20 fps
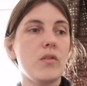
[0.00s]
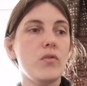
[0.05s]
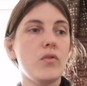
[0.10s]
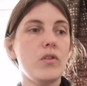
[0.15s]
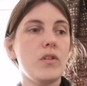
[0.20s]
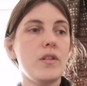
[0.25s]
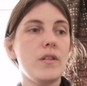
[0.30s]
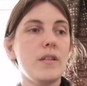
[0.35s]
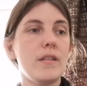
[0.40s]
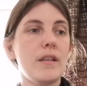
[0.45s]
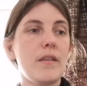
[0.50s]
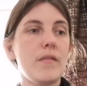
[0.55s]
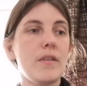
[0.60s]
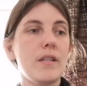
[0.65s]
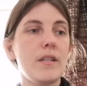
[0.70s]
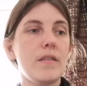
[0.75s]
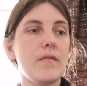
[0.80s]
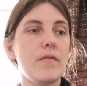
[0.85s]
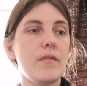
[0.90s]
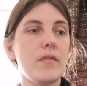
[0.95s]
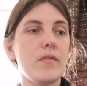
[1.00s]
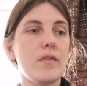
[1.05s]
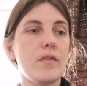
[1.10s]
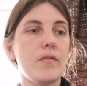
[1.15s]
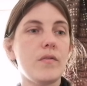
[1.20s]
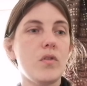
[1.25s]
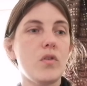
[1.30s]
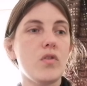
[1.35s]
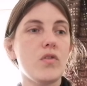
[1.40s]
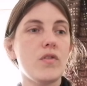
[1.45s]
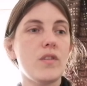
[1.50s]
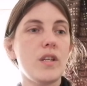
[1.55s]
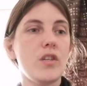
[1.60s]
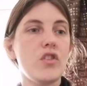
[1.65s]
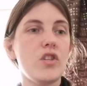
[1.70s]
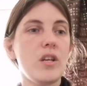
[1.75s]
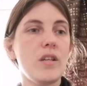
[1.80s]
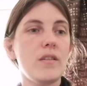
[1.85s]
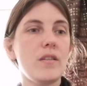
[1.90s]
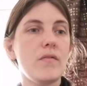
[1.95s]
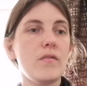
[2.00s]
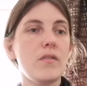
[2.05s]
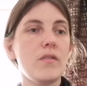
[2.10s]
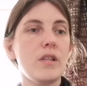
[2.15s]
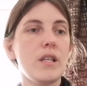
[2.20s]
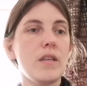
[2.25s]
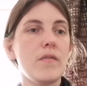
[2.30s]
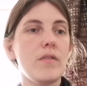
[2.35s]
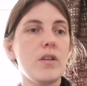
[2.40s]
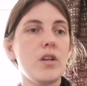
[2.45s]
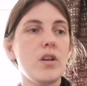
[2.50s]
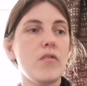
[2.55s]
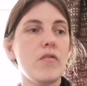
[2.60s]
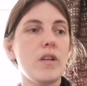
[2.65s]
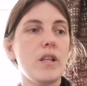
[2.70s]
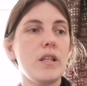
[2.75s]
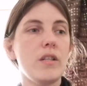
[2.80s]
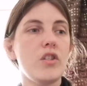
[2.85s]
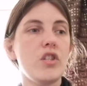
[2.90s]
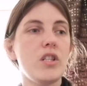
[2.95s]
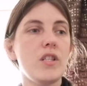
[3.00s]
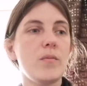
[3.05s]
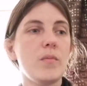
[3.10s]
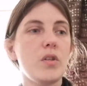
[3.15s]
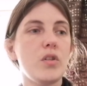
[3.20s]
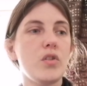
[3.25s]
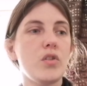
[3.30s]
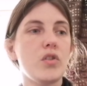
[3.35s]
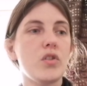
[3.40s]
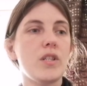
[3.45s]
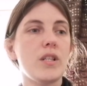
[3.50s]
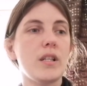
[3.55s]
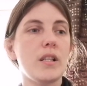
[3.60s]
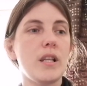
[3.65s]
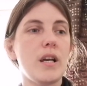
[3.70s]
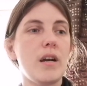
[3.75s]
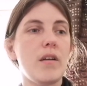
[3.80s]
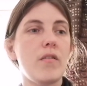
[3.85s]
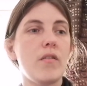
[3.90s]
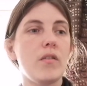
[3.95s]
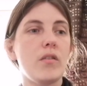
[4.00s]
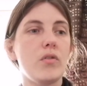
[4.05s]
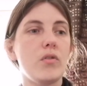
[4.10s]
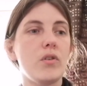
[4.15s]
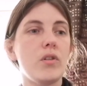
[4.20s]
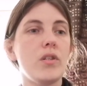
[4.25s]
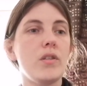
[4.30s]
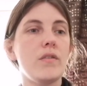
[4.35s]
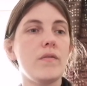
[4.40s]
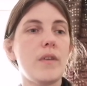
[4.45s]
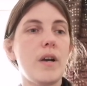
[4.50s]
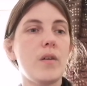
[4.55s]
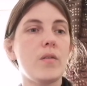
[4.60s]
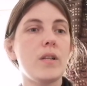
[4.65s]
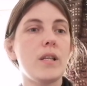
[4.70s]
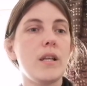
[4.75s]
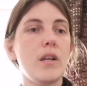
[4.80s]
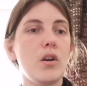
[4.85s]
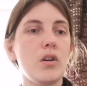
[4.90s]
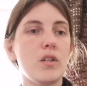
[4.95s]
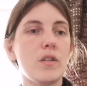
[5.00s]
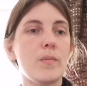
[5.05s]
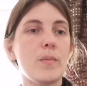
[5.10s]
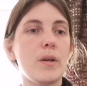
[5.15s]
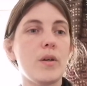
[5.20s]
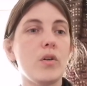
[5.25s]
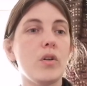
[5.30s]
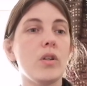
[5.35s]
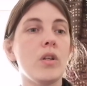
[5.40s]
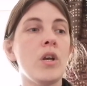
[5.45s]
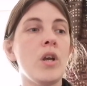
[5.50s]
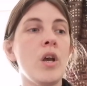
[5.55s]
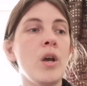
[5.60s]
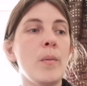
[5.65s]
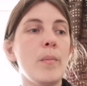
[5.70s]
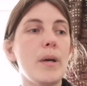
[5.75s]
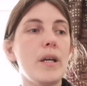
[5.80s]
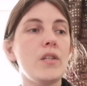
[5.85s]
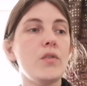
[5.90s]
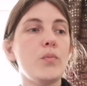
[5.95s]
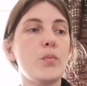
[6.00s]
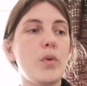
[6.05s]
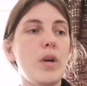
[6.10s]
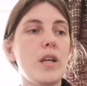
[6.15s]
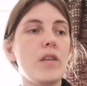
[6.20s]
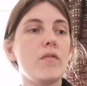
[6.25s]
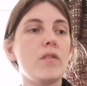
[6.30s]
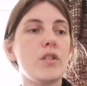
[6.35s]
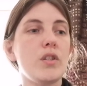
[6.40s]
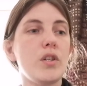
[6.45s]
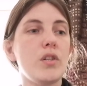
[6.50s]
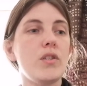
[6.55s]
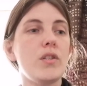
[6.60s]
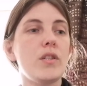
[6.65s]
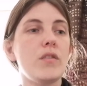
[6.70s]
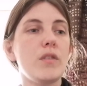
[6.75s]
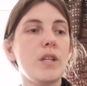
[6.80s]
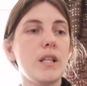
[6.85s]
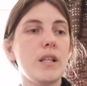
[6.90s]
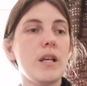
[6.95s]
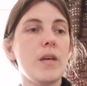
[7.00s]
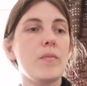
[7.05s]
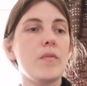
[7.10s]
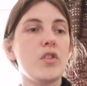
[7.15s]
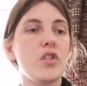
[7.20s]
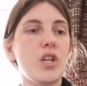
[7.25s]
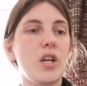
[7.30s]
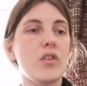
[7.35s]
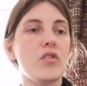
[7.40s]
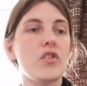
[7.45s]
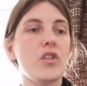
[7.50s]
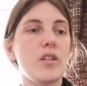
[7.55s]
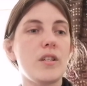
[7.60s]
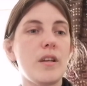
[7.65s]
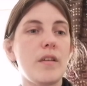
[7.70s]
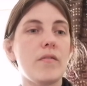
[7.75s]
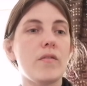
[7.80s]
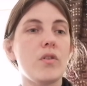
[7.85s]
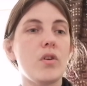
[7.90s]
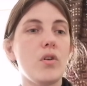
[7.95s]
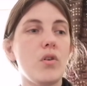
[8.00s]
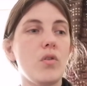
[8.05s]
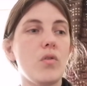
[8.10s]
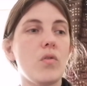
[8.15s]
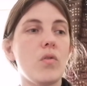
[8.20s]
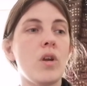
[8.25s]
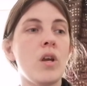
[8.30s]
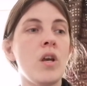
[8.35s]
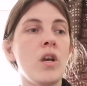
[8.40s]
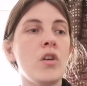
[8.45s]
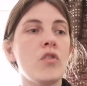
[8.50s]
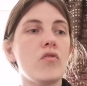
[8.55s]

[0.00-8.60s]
London, 1754. 6 years after leaving her illegitimate daughter Clara at London's Foundling Hospital, Bess Bright returns to reclaim the child she had never known.